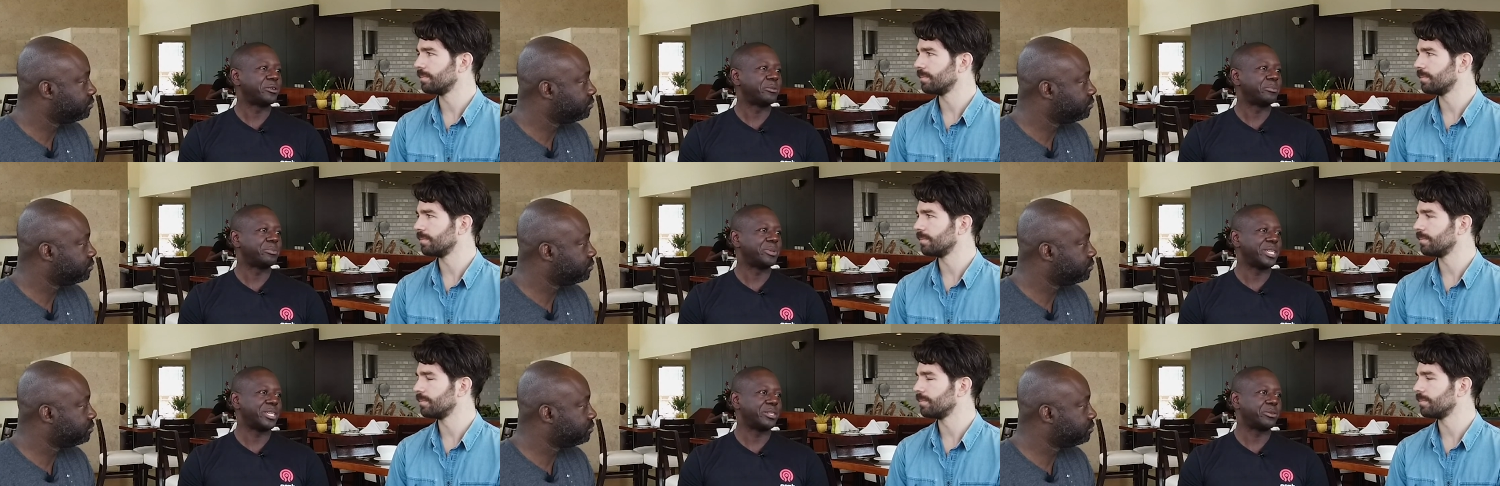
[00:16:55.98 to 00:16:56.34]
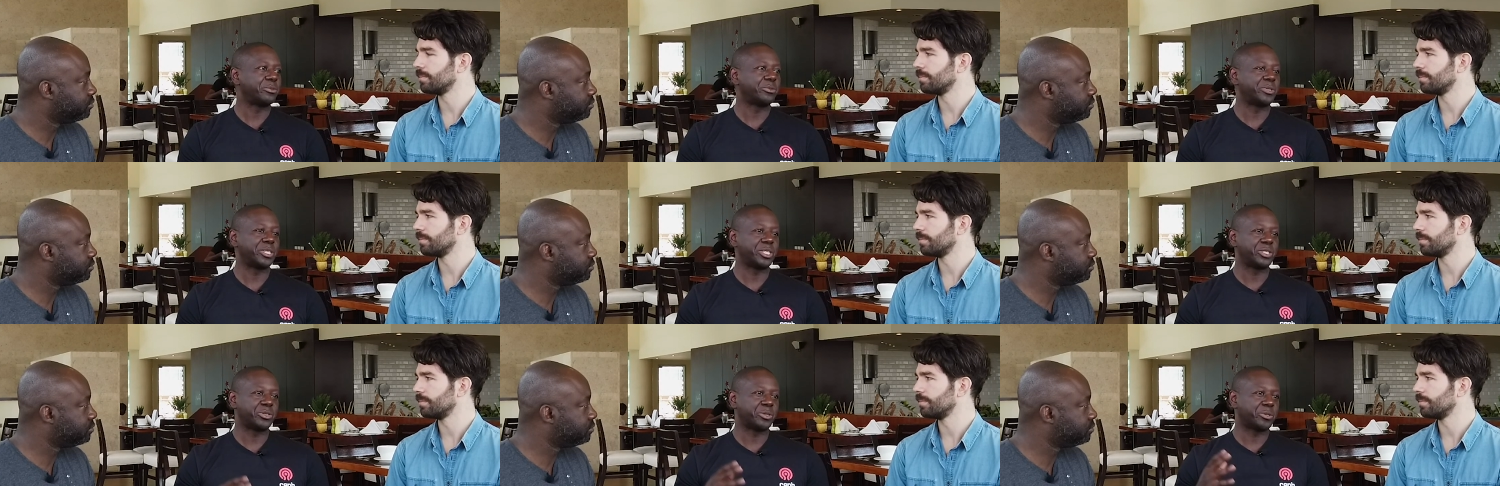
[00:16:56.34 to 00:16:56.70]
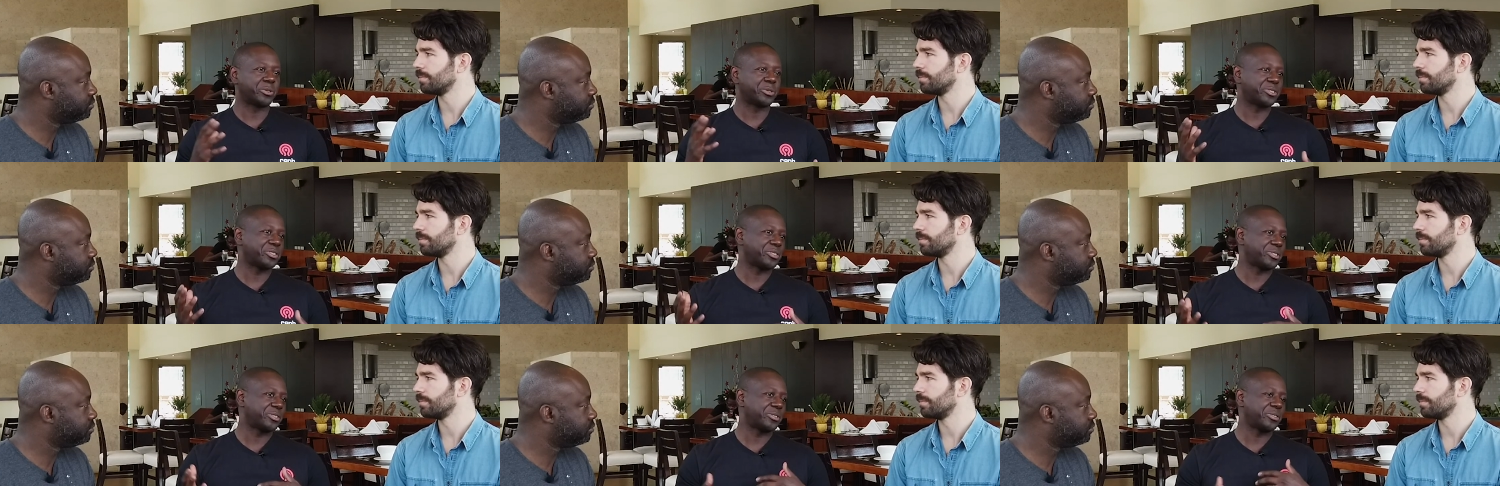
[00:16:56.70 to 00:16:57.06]
Speaker 1: you know be it
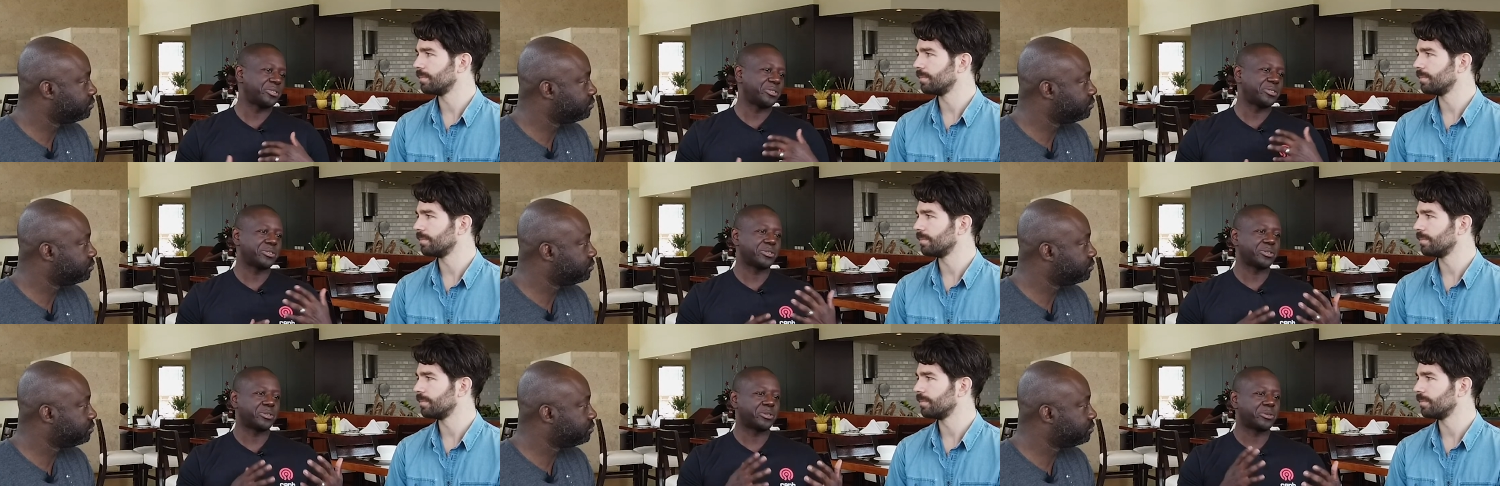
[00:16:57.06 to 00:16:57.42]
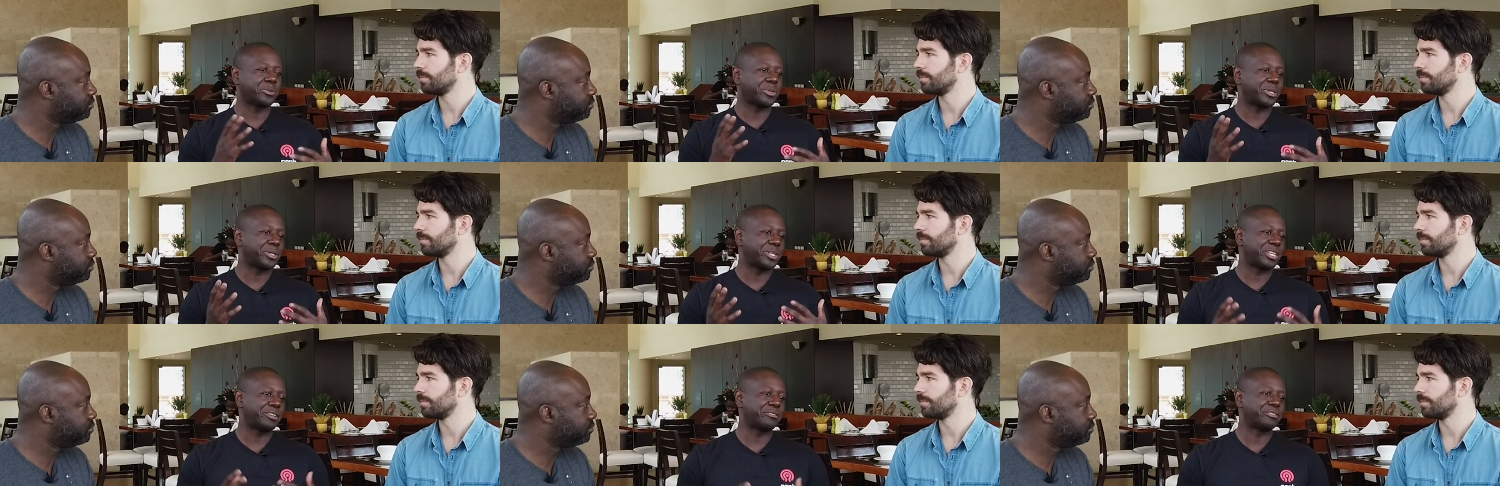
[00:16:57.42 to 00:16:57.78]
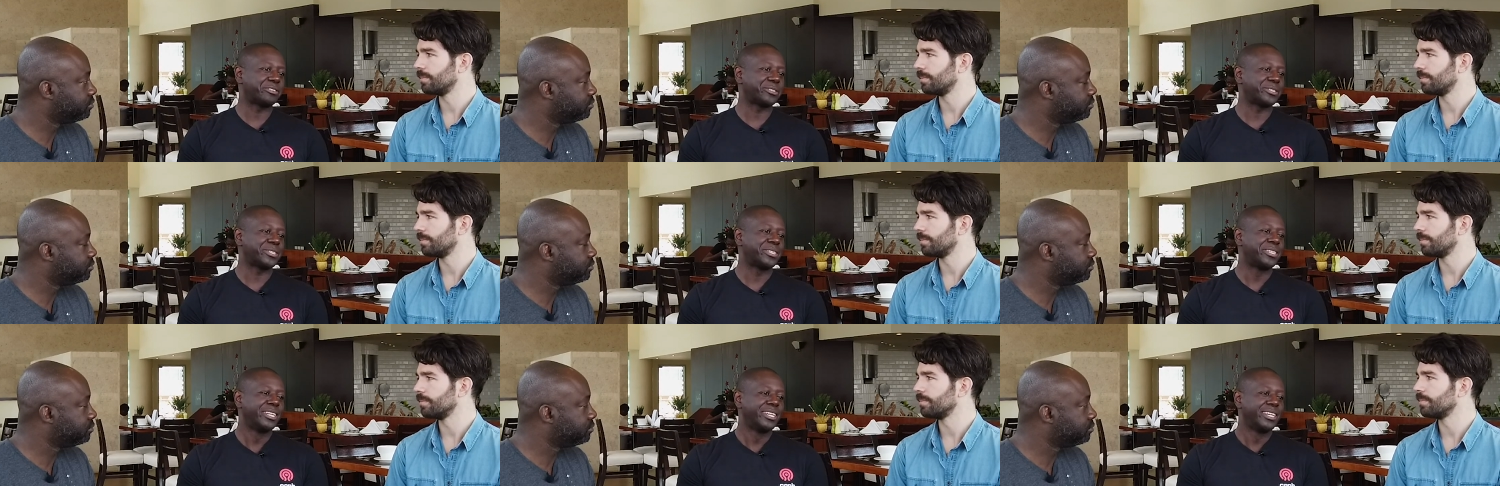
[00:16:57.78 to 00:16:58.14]
resources or
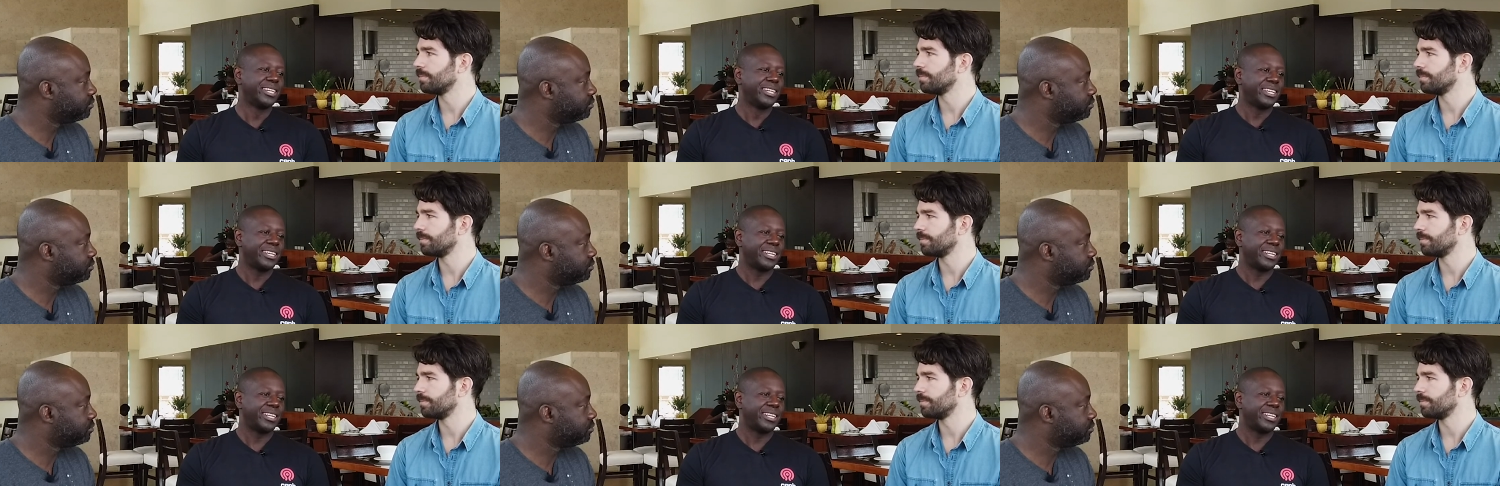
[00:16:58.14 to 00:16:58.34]
whatever,